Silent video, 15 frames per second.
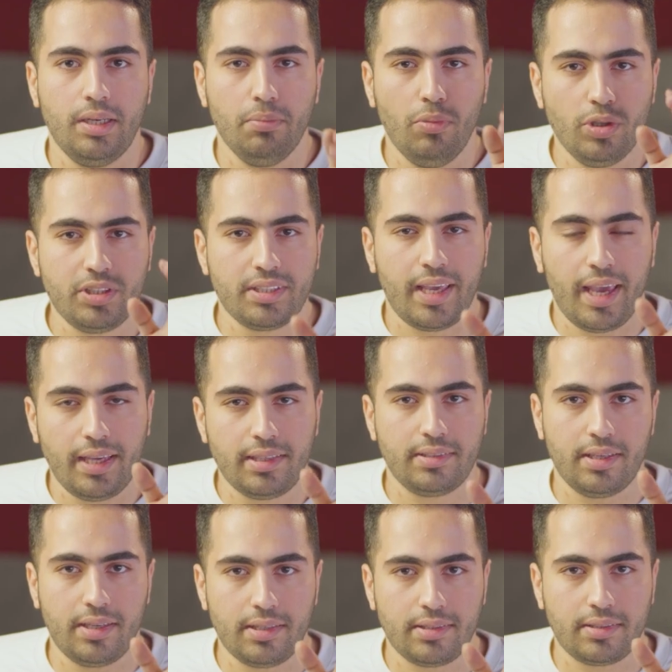In most
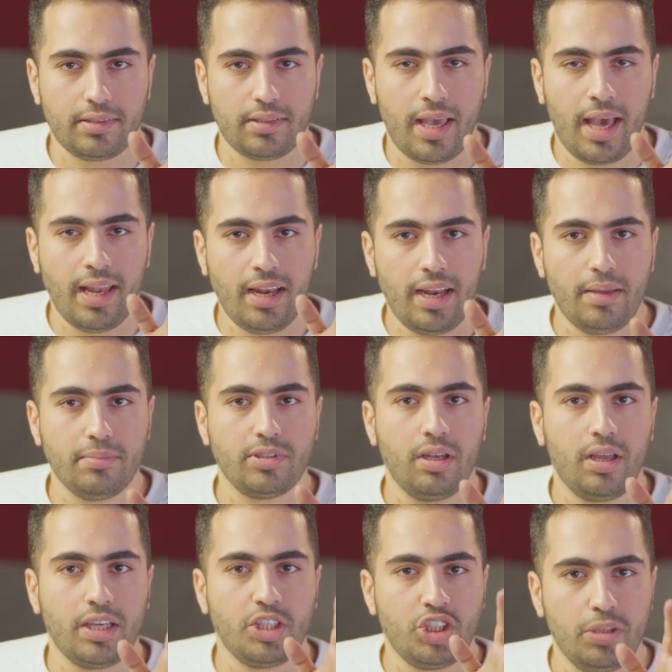cases, LLMs
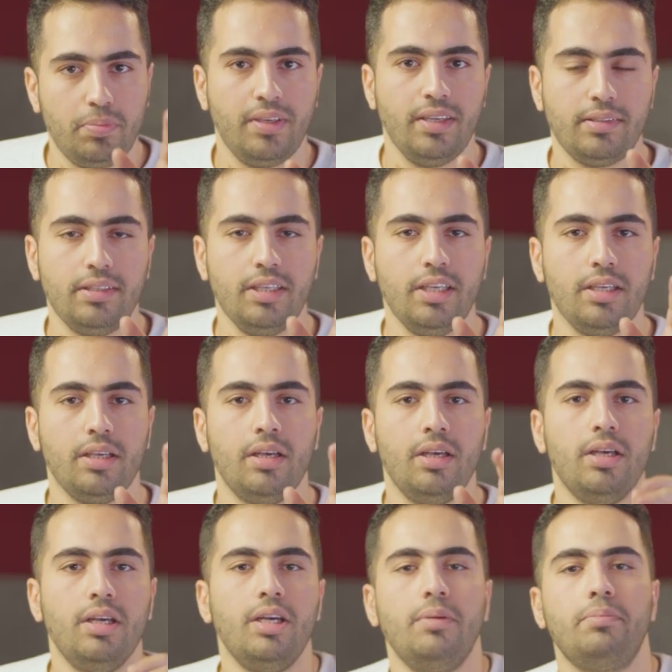like GPT
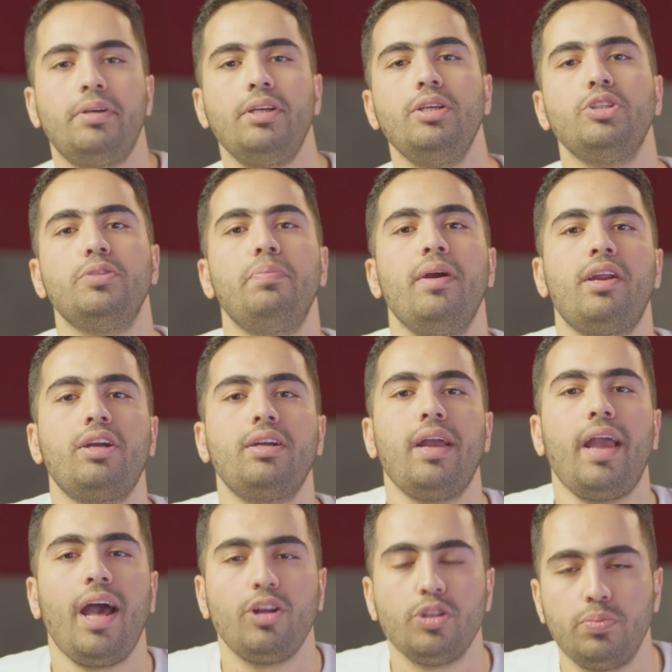produce better
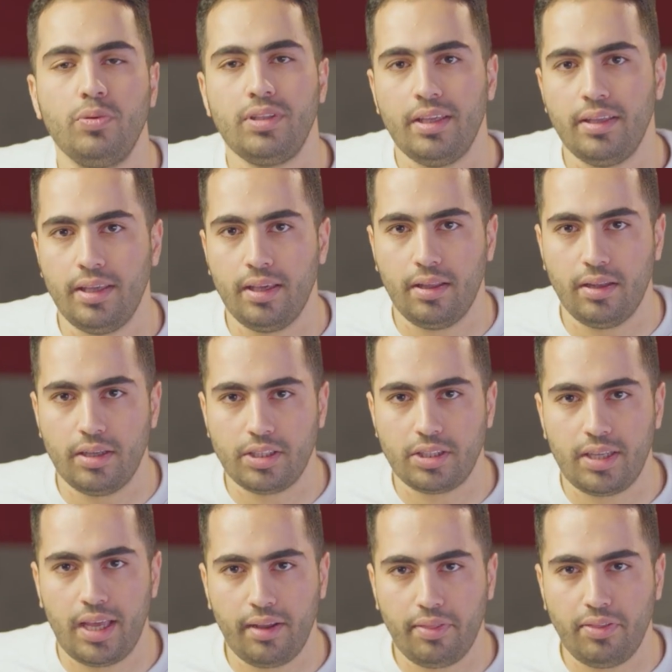output in
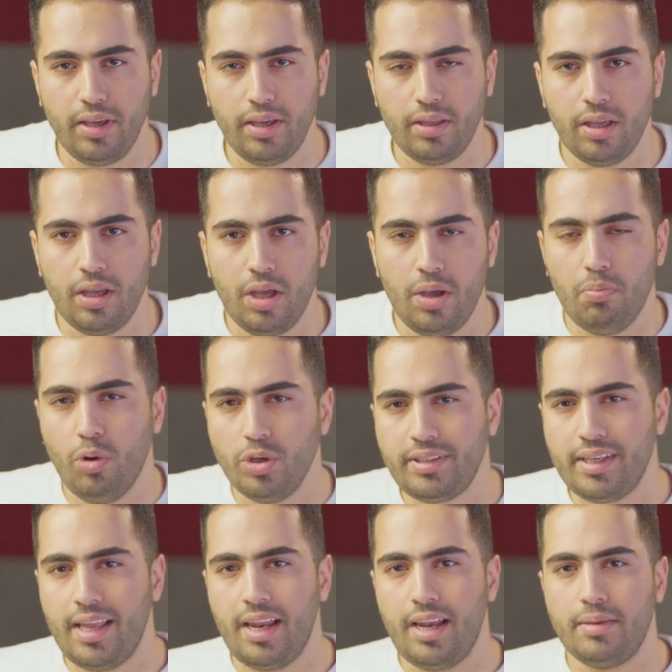English. And I think
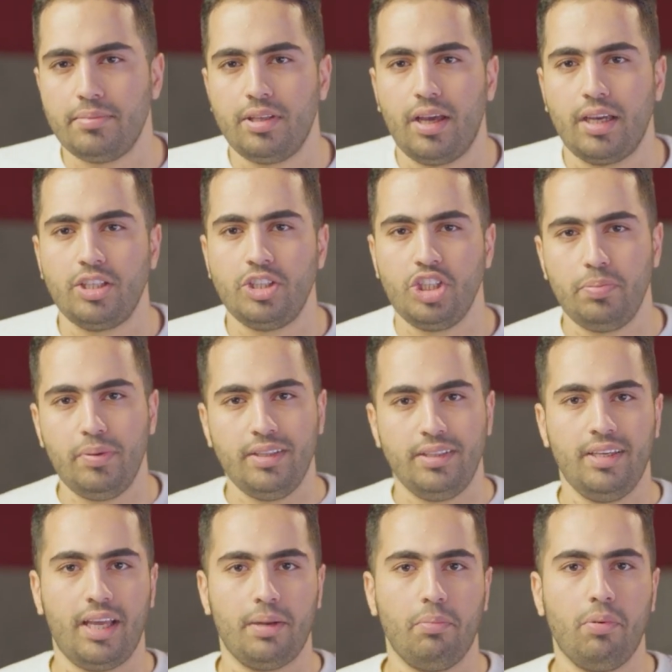most LLMs like
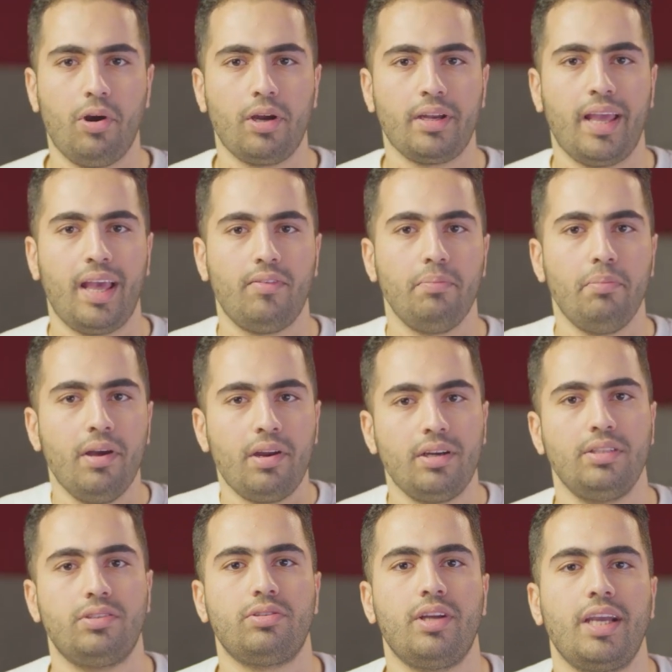GPT and Bard have a
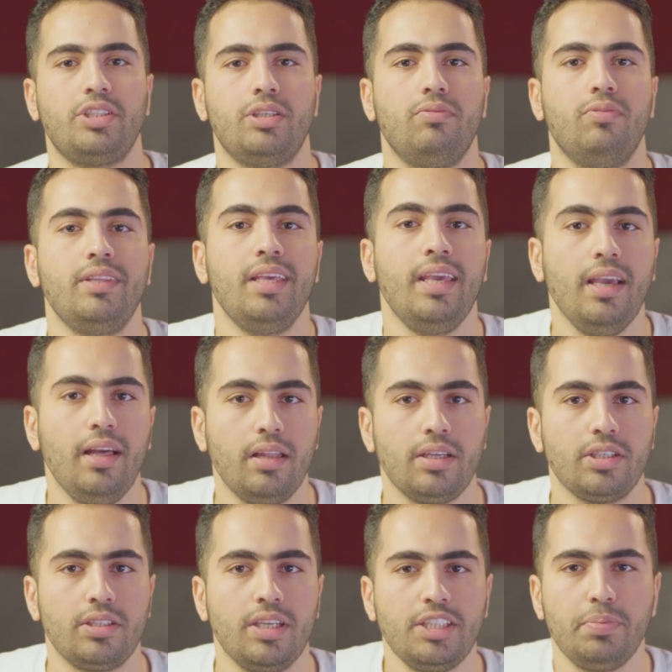better interaction with
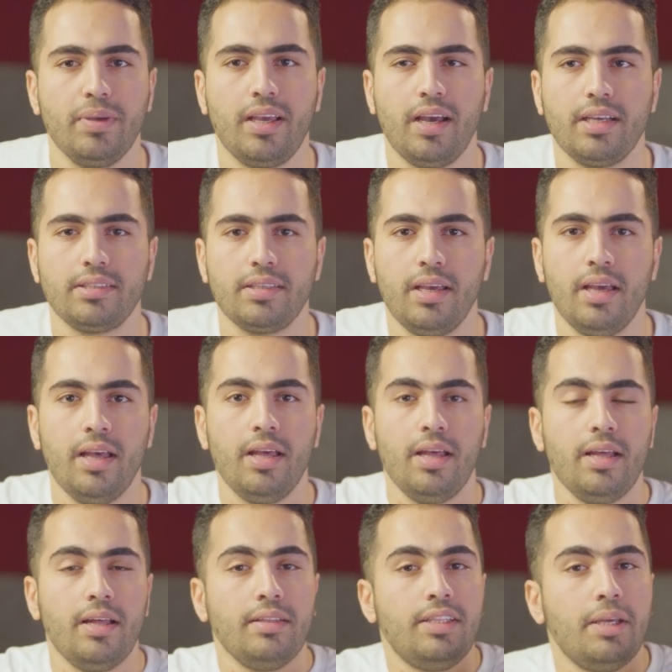English. It's because
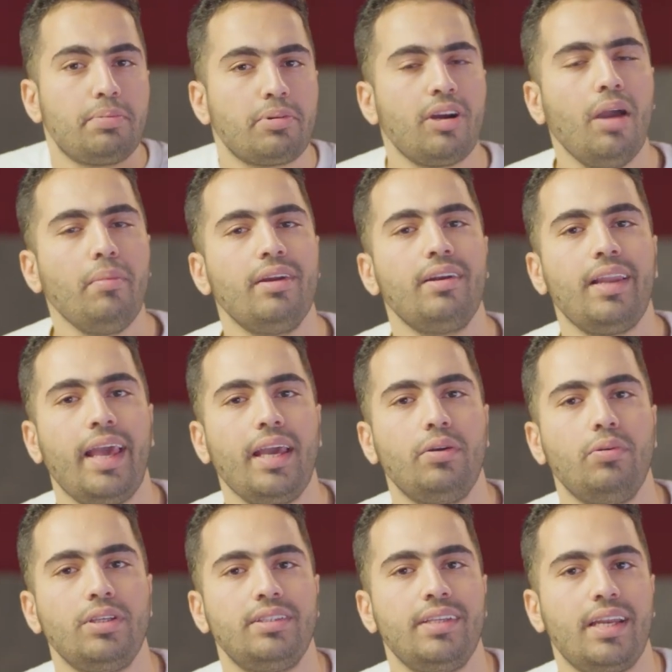the primary
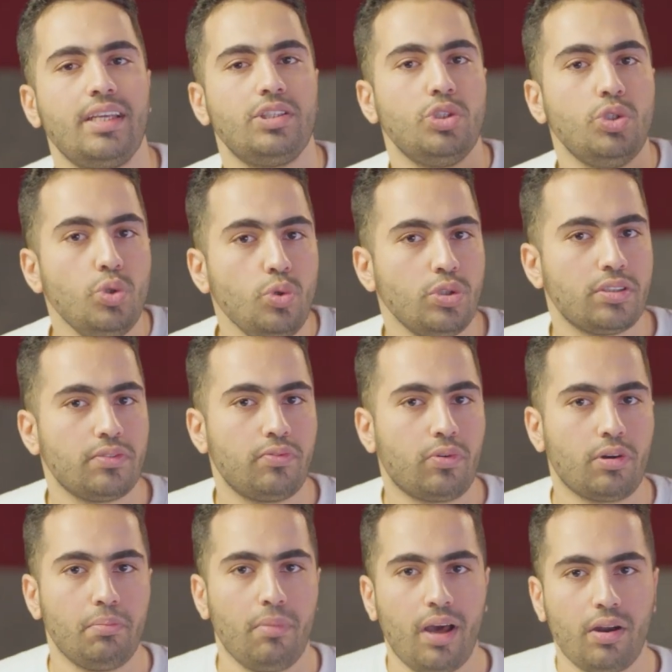language that is used
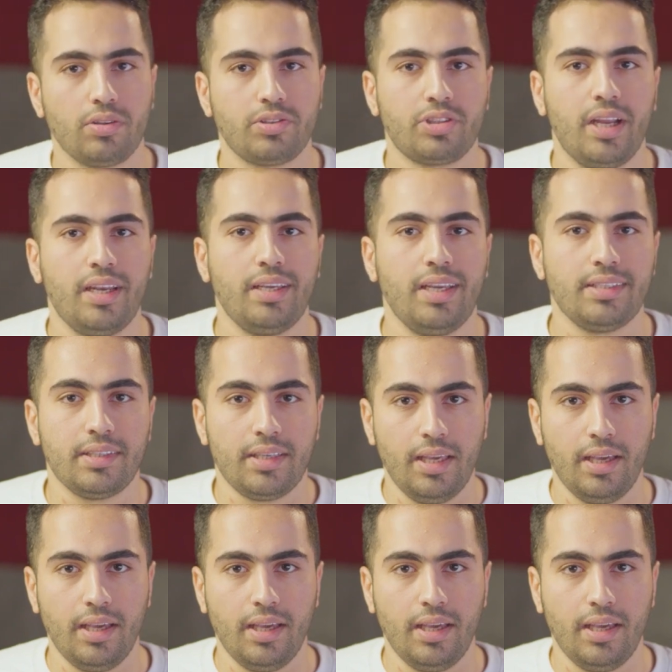for model training is